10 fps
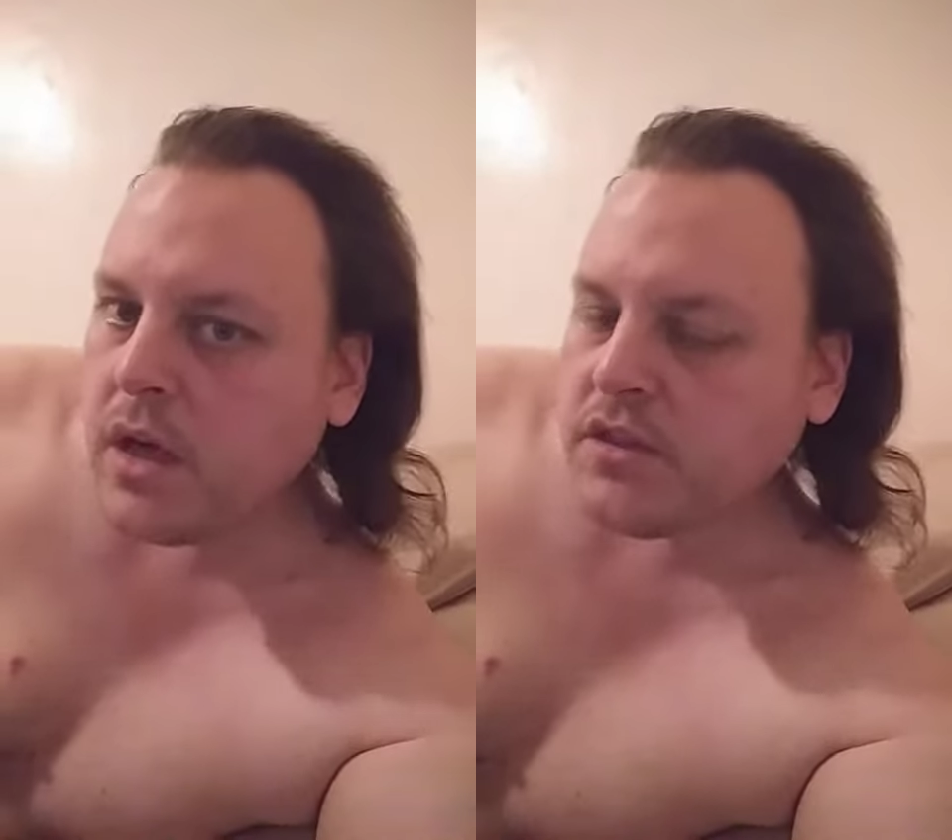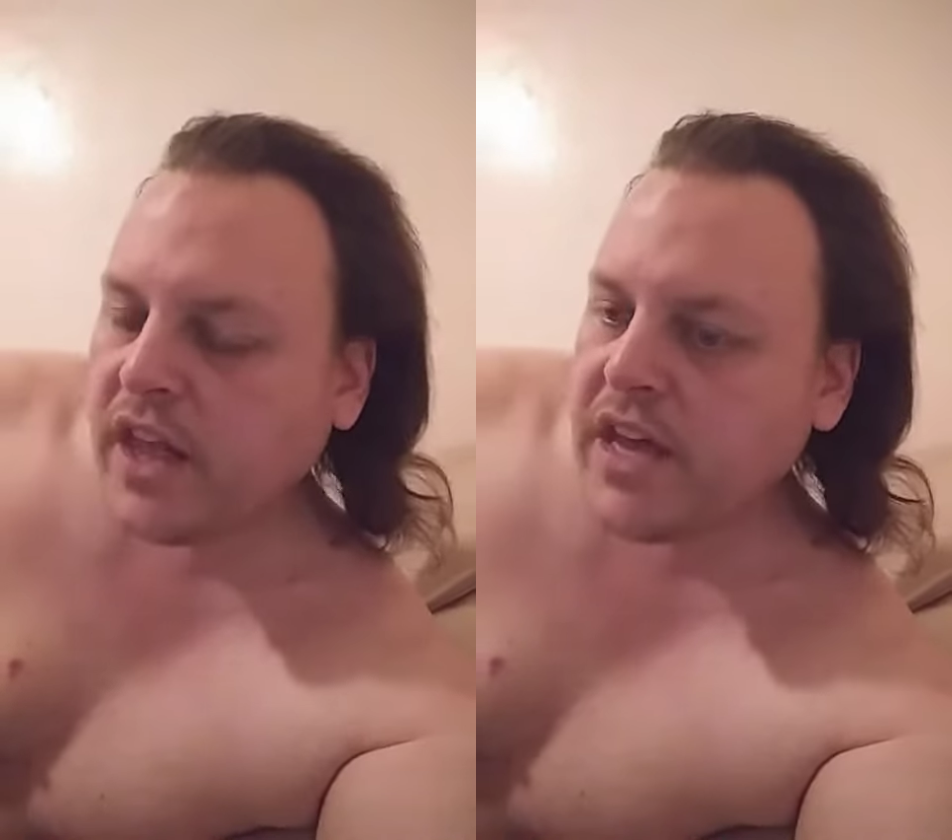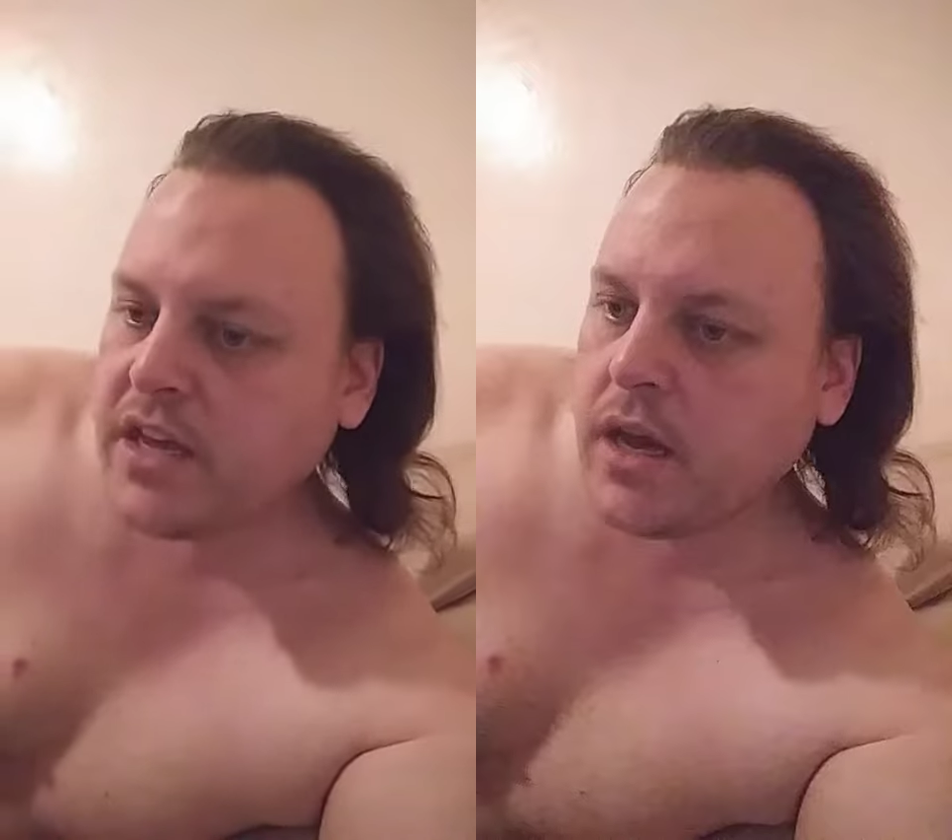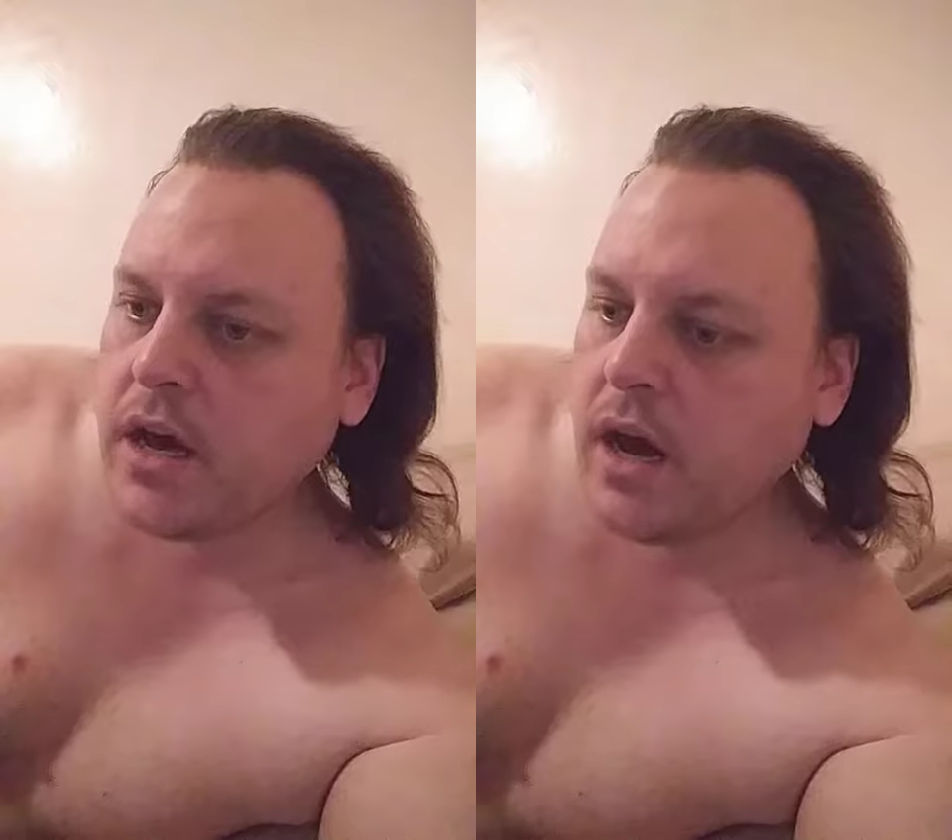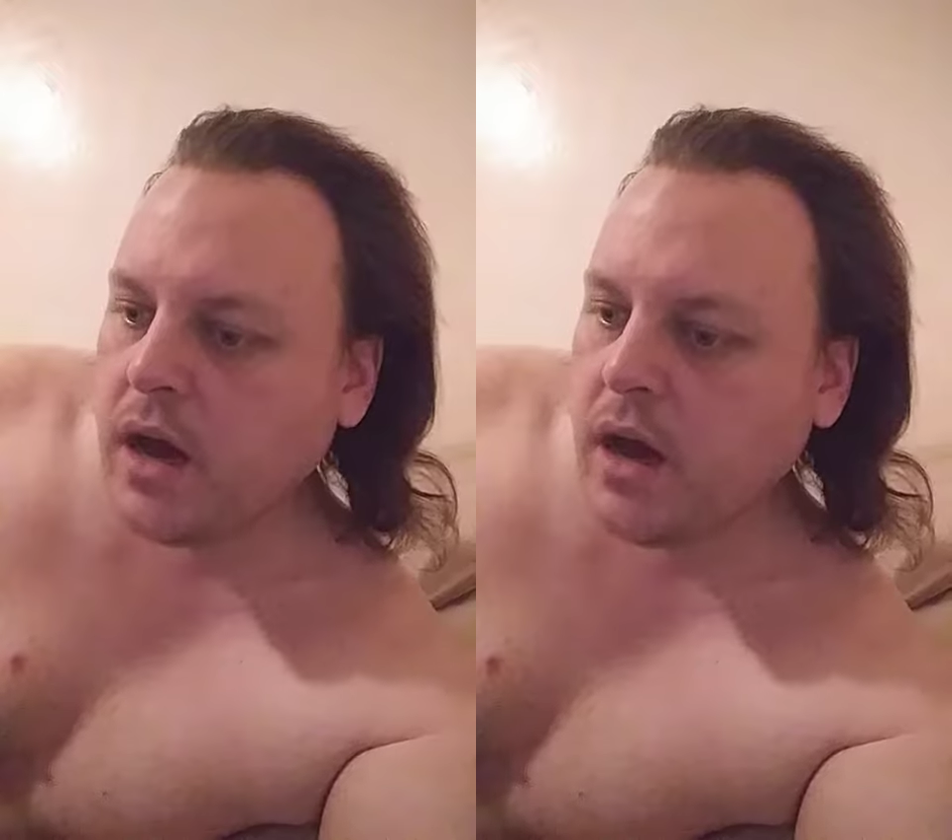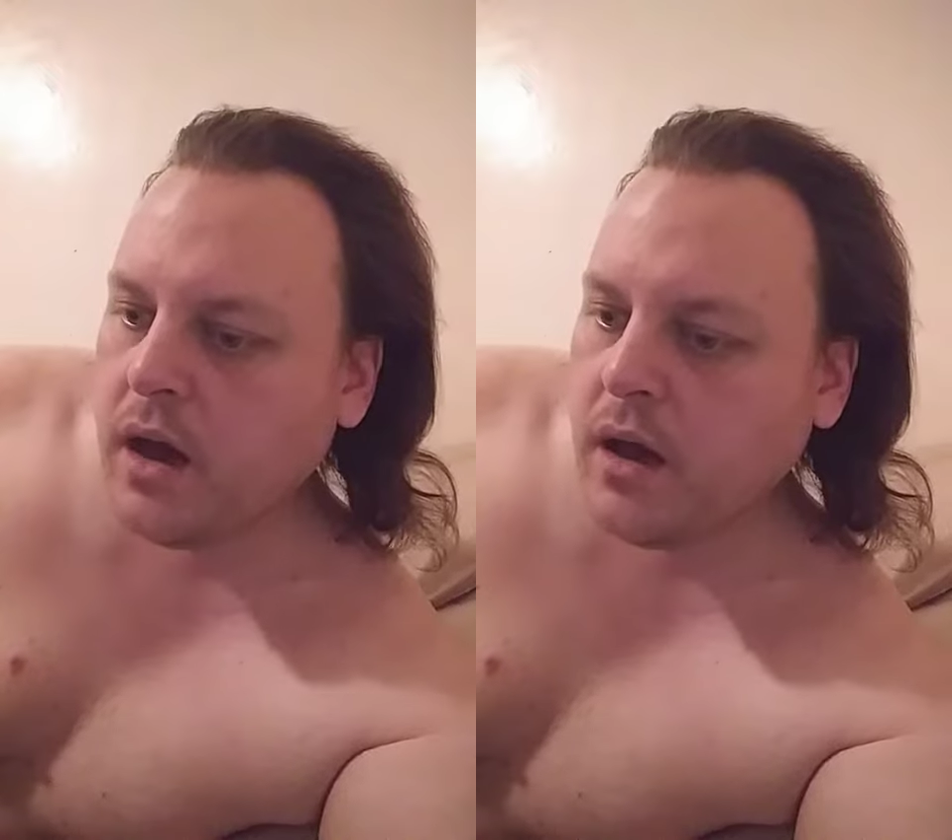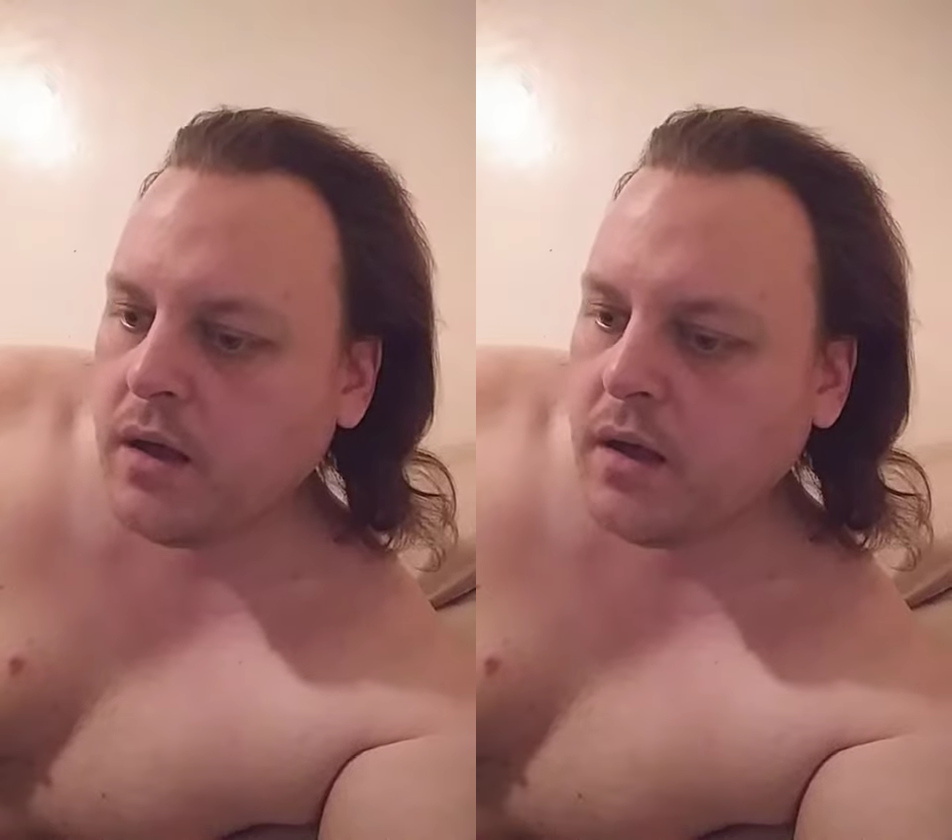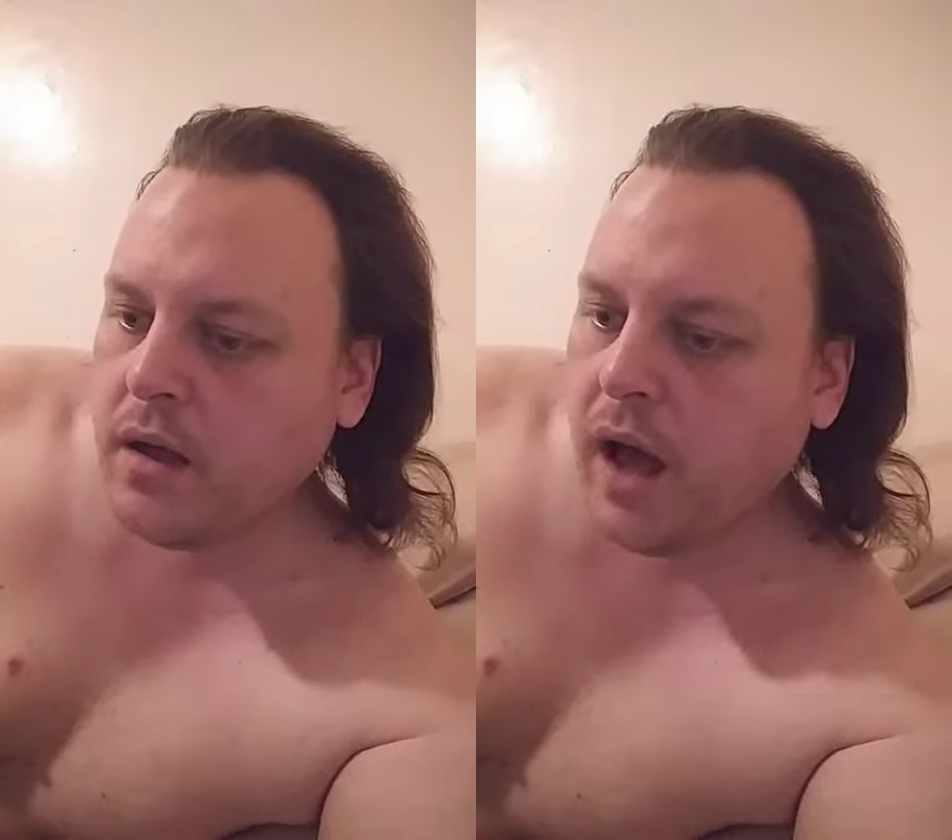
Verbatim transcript: Like, uh,